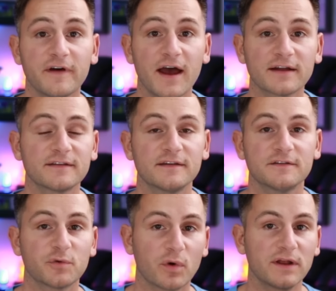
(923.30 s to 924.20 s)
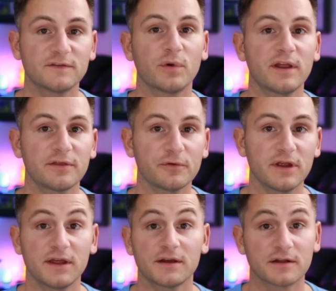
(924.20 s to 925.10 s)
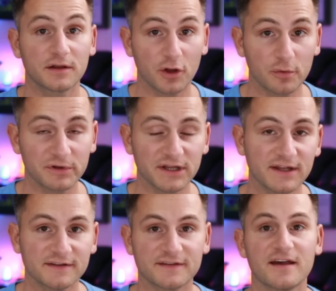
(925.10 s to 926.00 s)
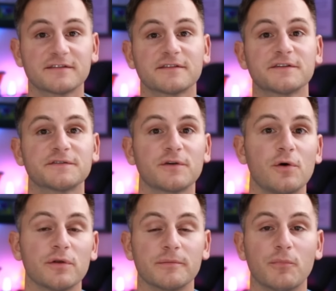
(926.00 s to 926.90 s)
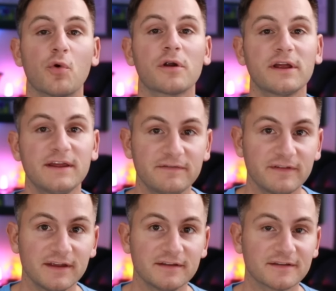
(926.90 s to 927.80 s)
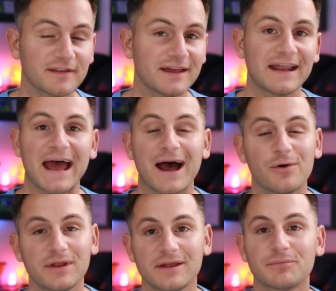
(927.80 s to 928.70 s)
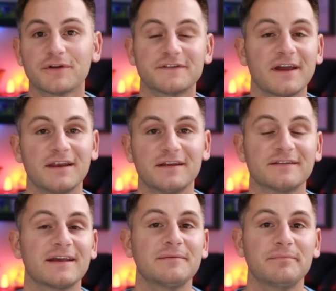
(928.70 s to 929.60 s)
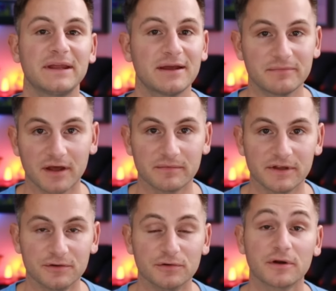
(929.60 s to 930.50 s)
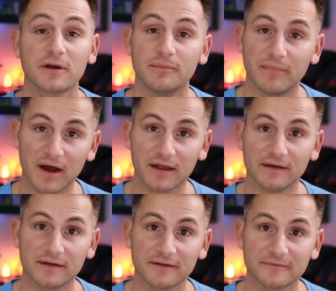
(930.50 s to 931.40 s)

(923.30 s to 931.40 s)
fact, in 2023, globally, Tesla sold more EVs than Audi, Mercedes, and BMW combined.